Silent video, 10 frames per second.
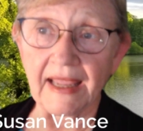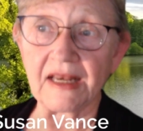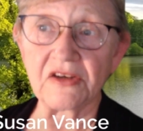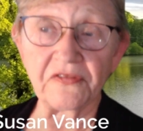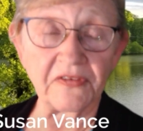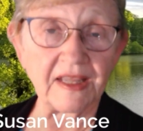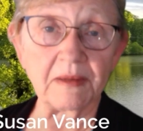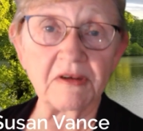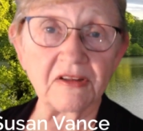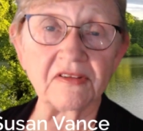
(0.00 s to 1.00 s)
and
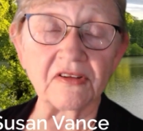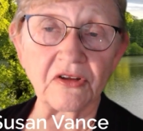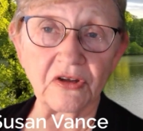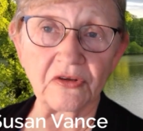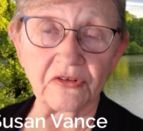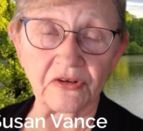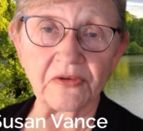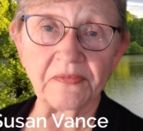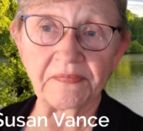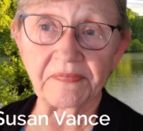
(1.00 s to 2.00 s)
defamed his
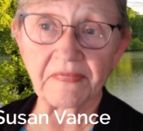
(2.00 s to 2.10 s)
accuser.